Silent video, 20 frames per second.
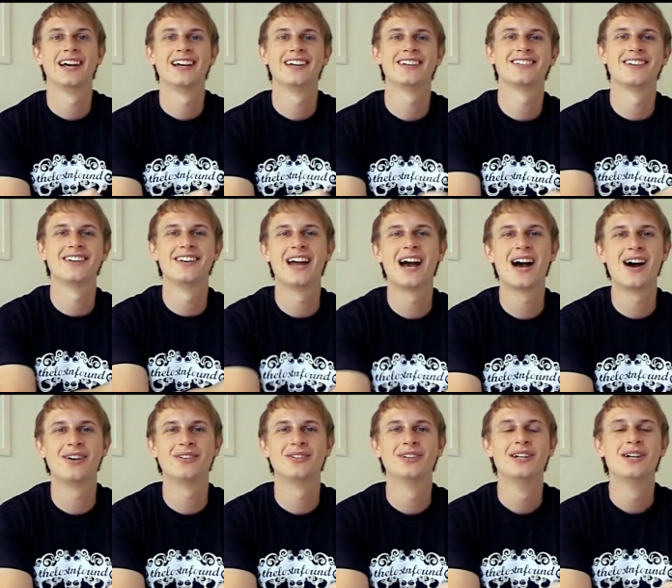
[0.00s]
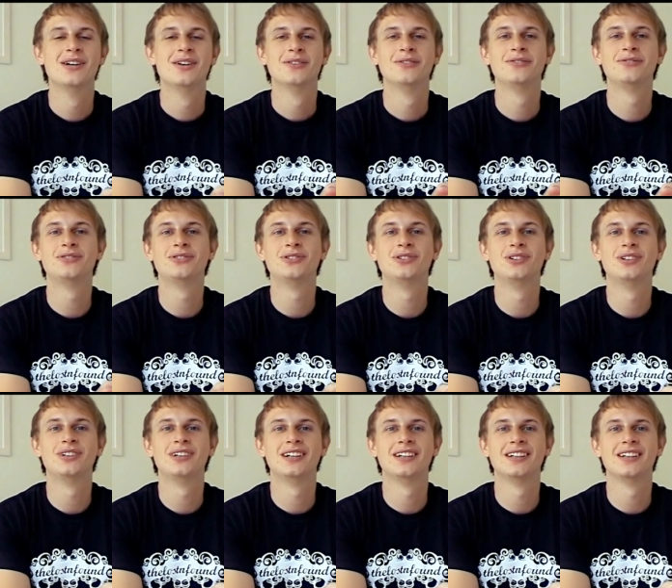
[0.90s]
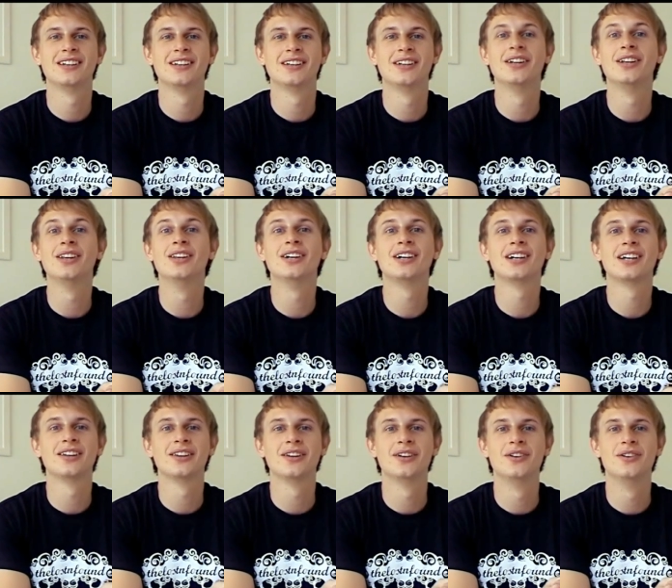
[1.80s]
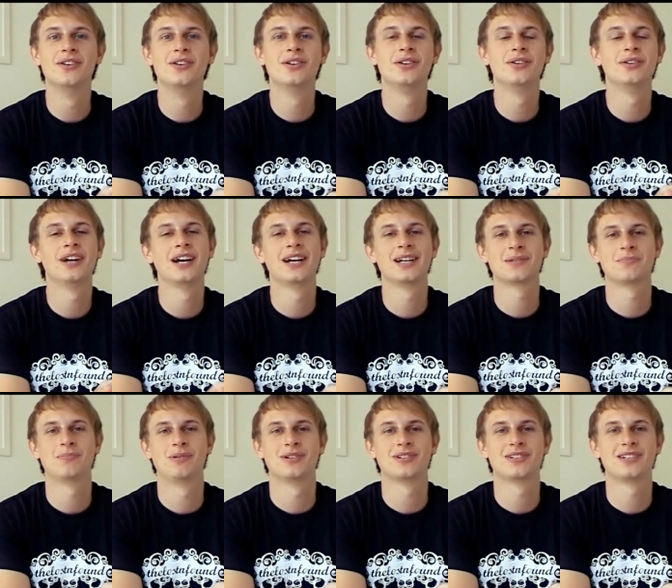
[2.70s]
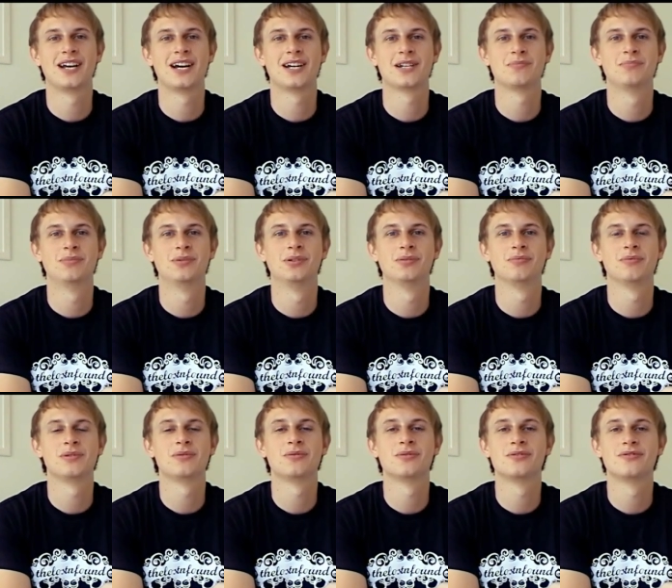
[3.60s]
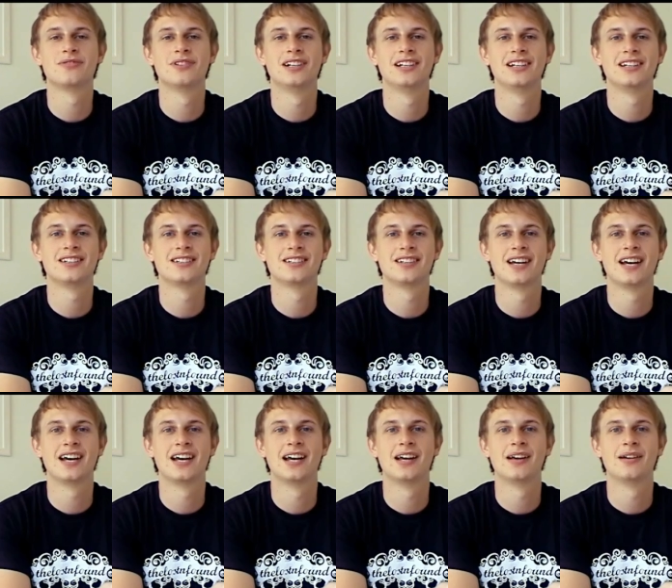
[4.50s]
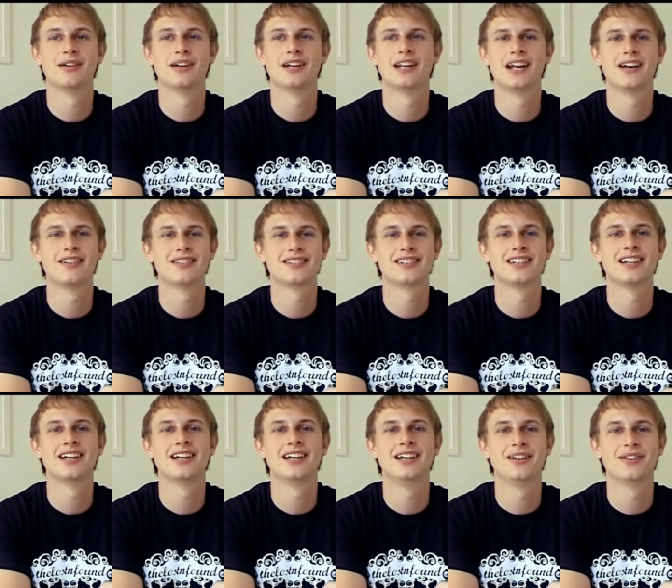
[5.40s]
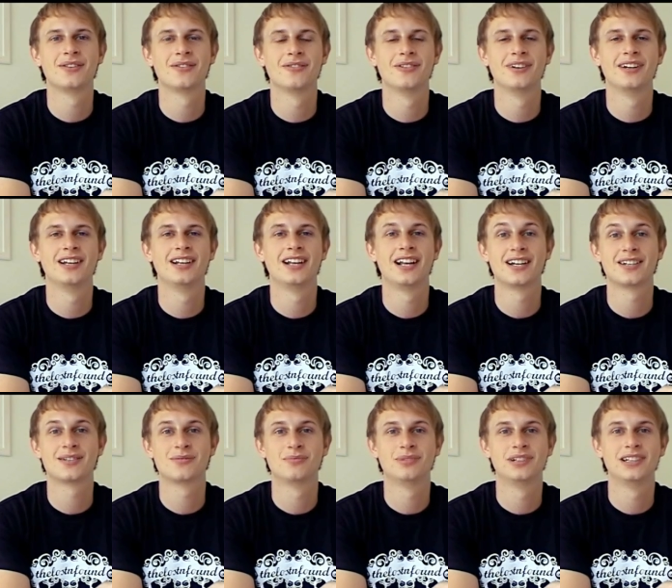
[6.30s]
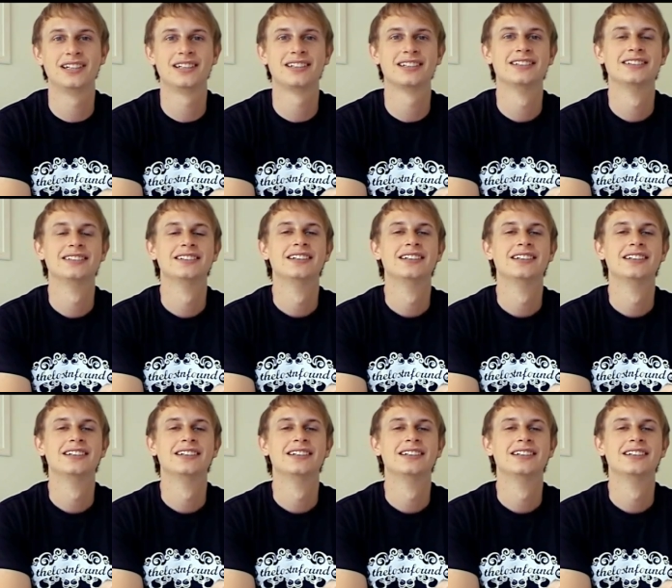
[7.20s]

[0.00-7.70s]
Okay, so now for a look at the new Xbox dashboard, which was announced at E3 last week.